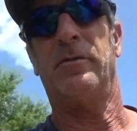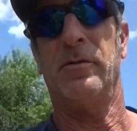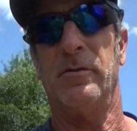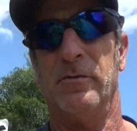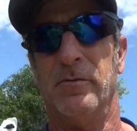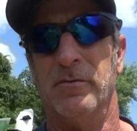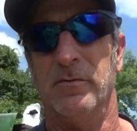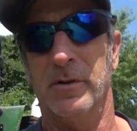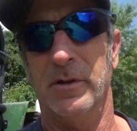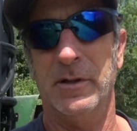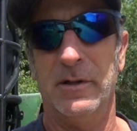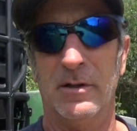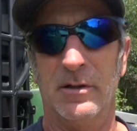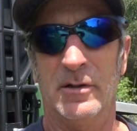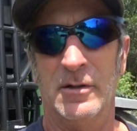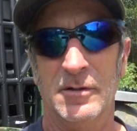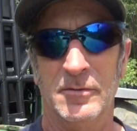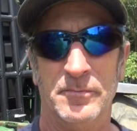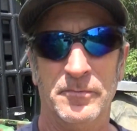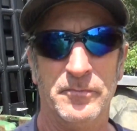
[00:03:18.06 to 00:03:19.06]
so we
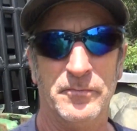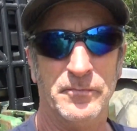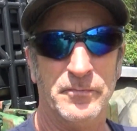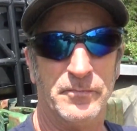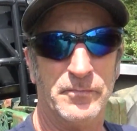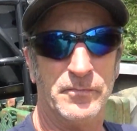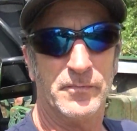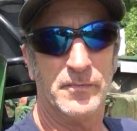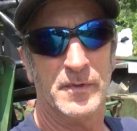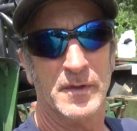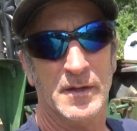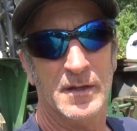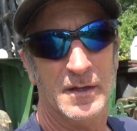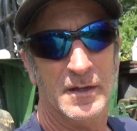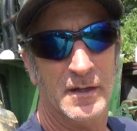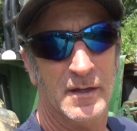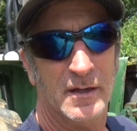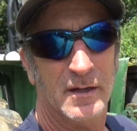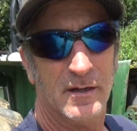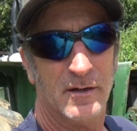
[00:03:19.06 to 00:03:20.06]
are
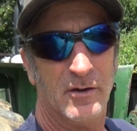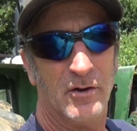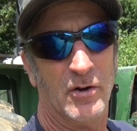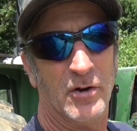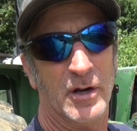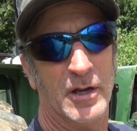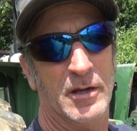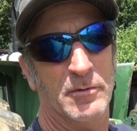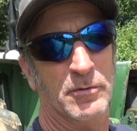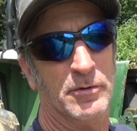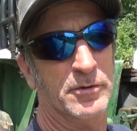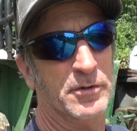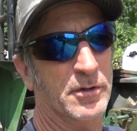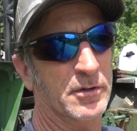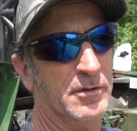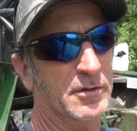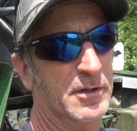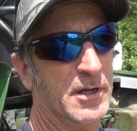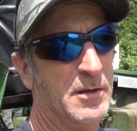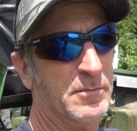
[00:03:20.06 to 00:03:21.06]
able
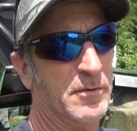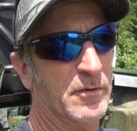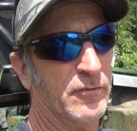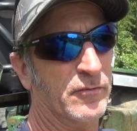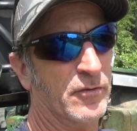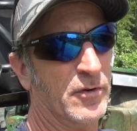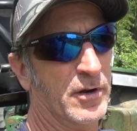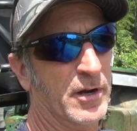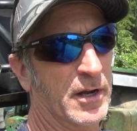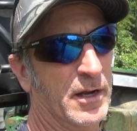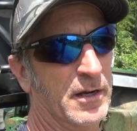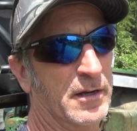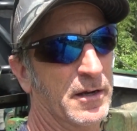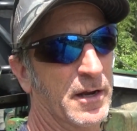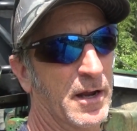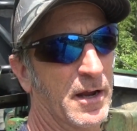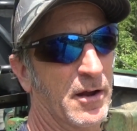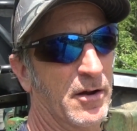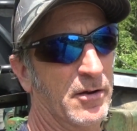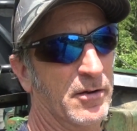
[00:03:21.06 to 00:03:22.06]
to keep the front end
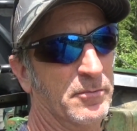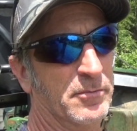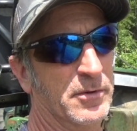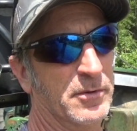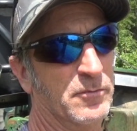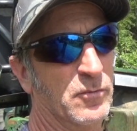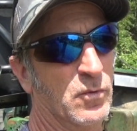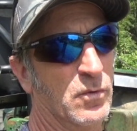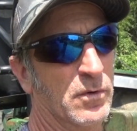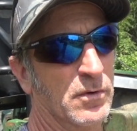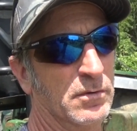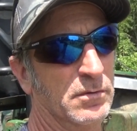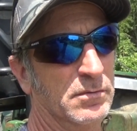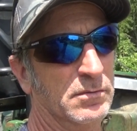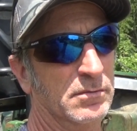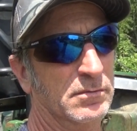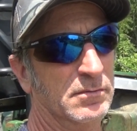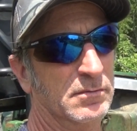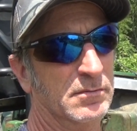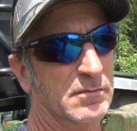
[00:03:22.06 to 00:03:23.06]
down and be more
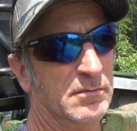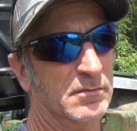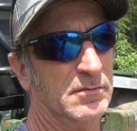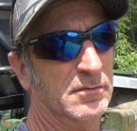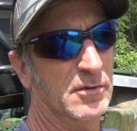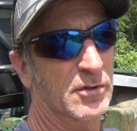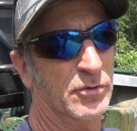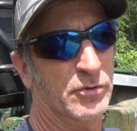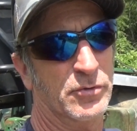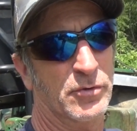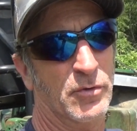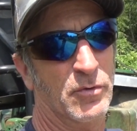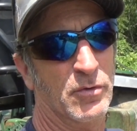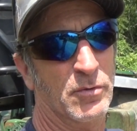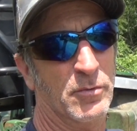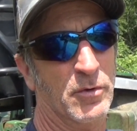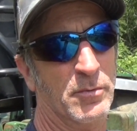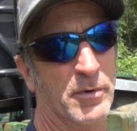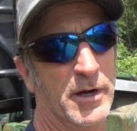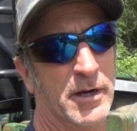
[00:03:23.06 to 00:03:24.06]

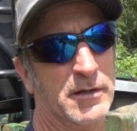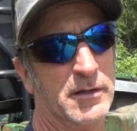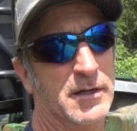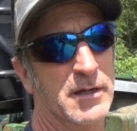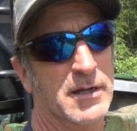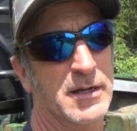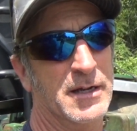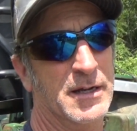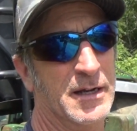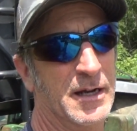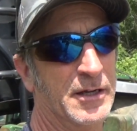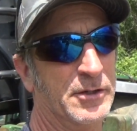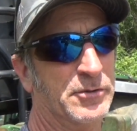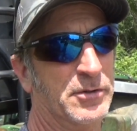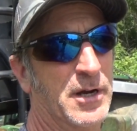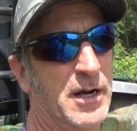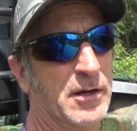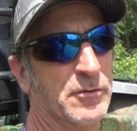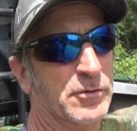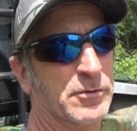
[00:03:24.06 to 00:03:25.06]
controllable. But that
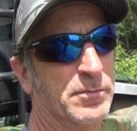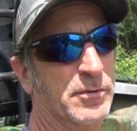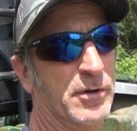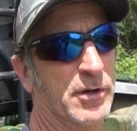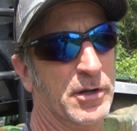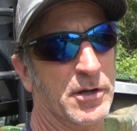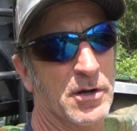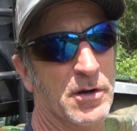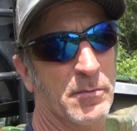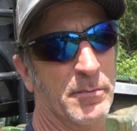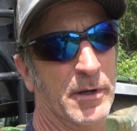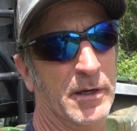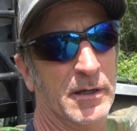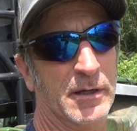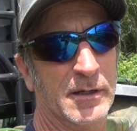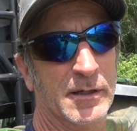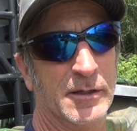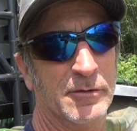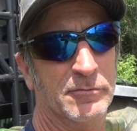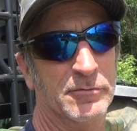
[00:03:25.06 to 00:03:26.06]
track was pretty gummy.
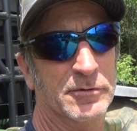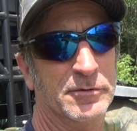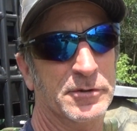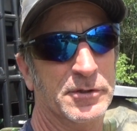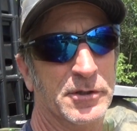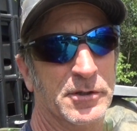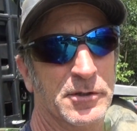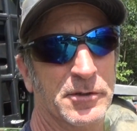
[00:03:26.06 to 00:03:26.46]
It was